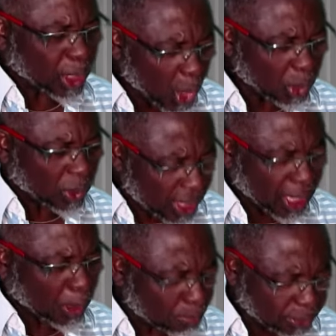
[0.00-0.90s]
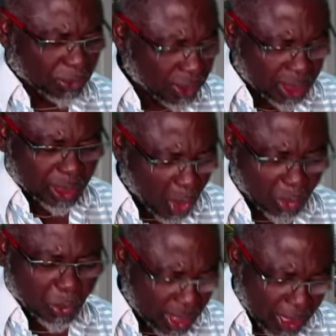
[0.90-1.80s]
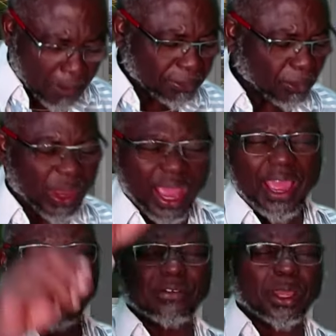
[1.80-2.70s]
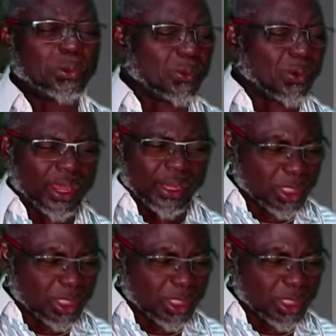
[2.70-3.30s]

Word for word: God will help you. God will help you wherever you are.